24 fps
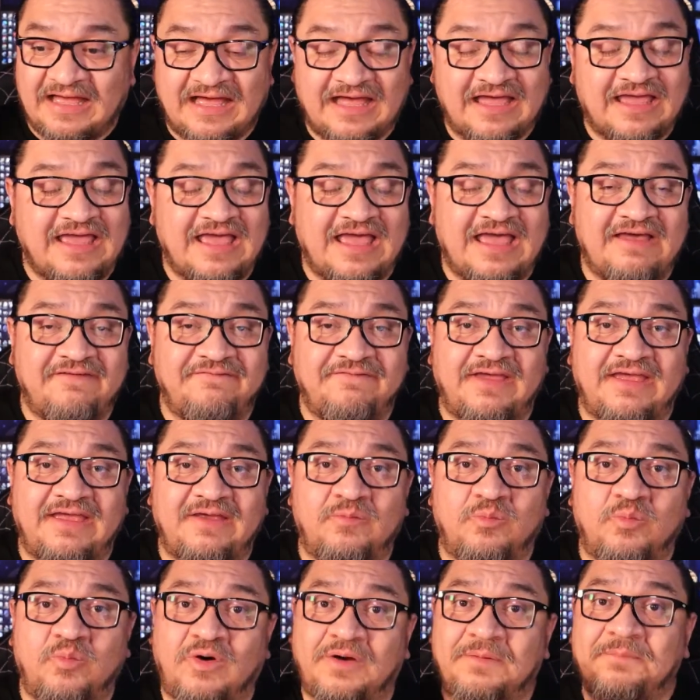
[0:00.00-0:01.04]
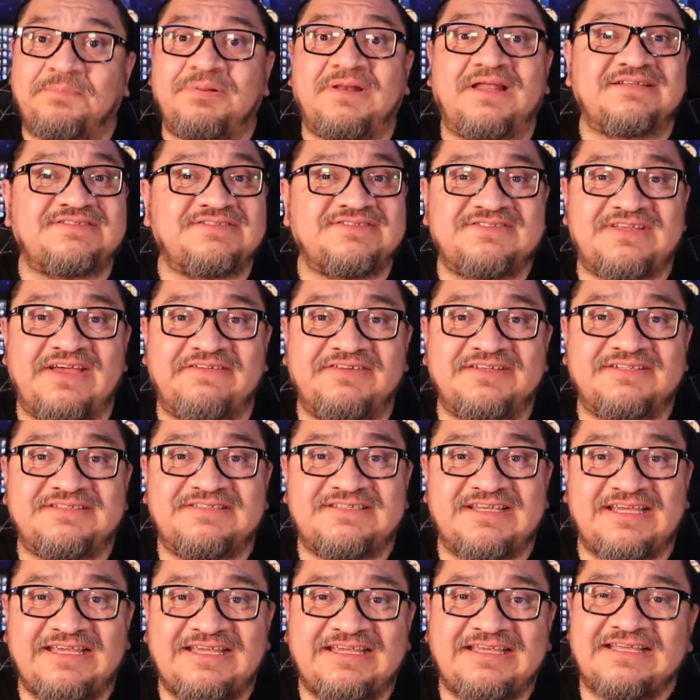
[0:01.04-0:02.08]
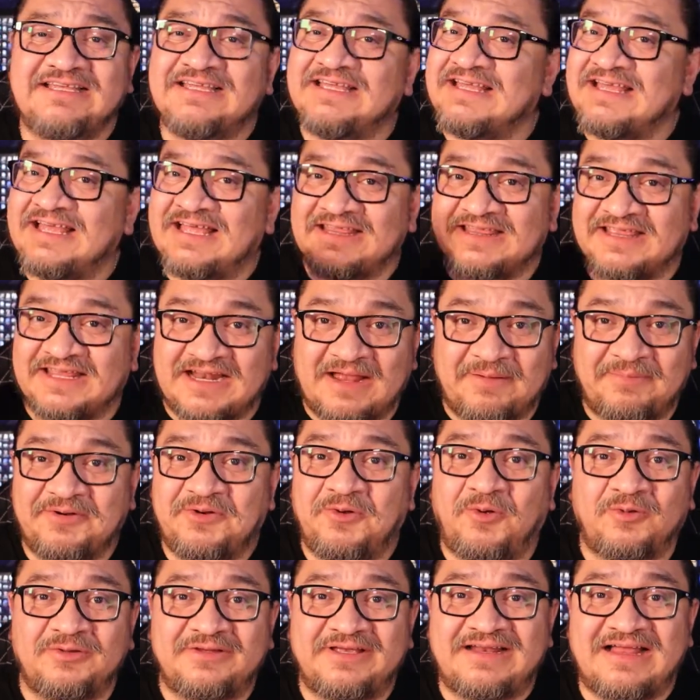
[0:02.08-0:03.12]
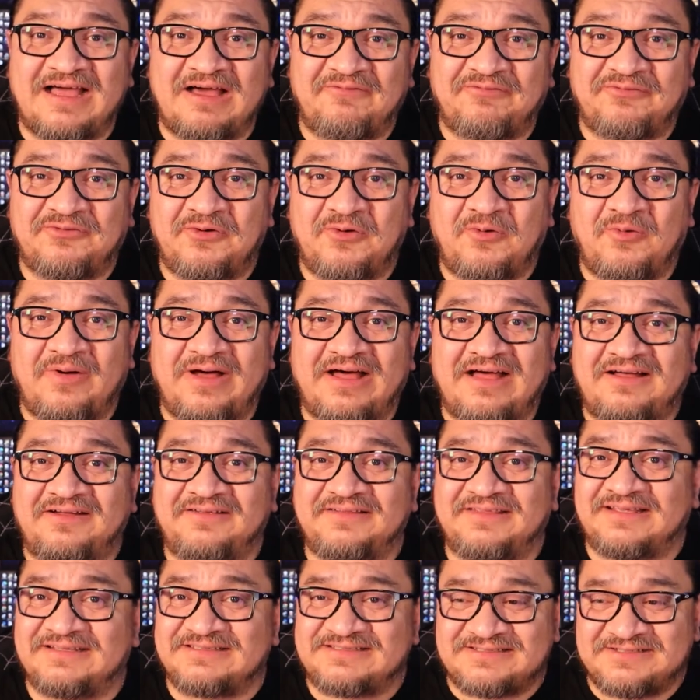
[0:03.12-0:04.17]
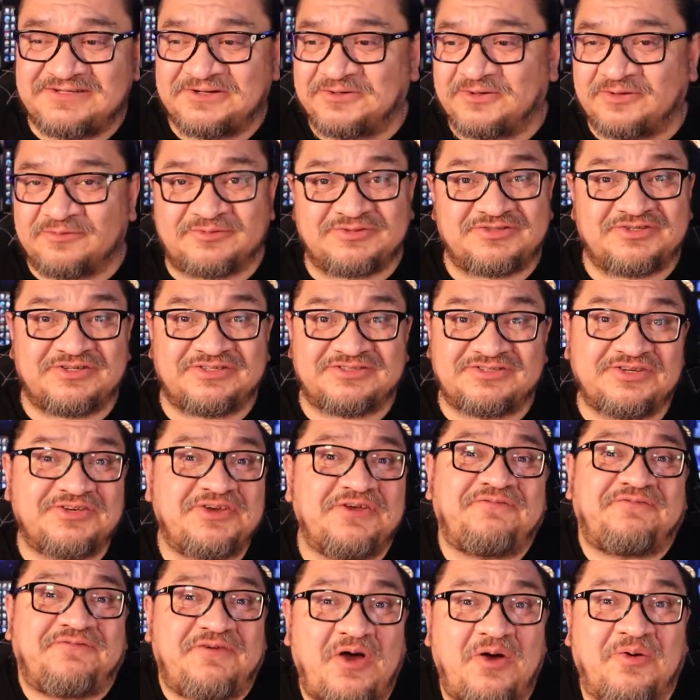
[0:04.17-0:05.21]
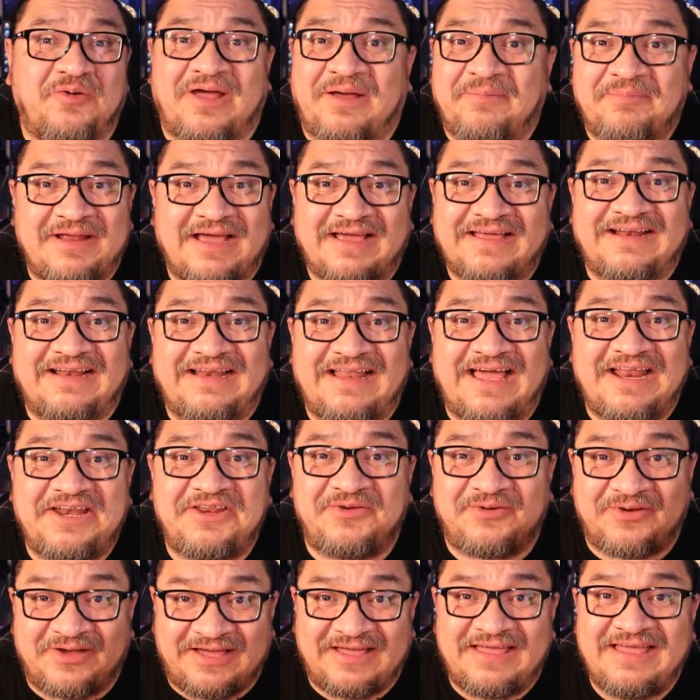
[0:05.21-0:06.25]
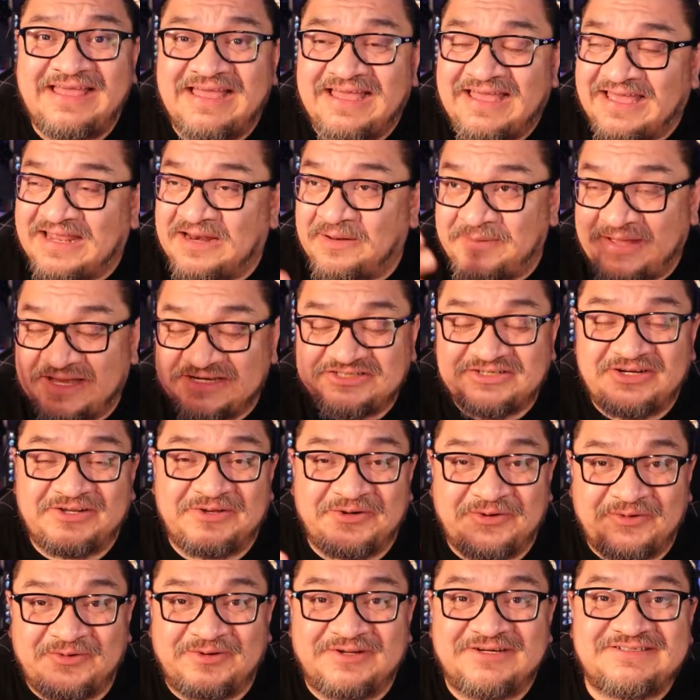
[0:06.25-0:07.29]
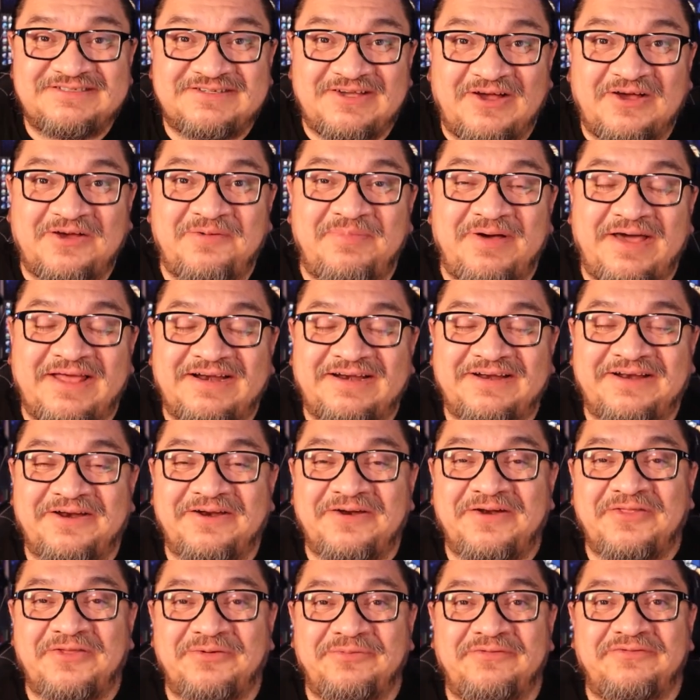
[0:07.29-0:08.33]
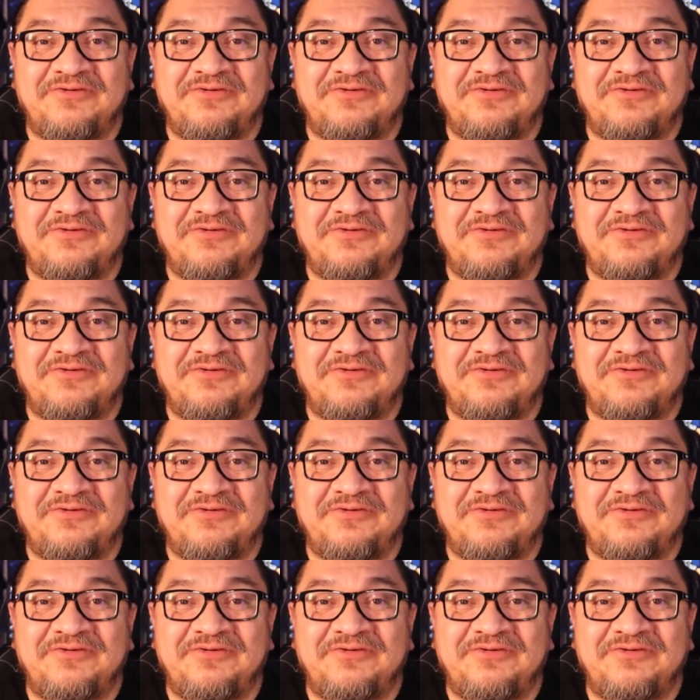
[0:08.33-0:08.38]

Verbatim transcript: I have a OnePlus 7T that I've been holding on for a while. That's, you know, it's a good phone. I'm not going to lie to you. And I'm actually going to go ahead and talk about it in another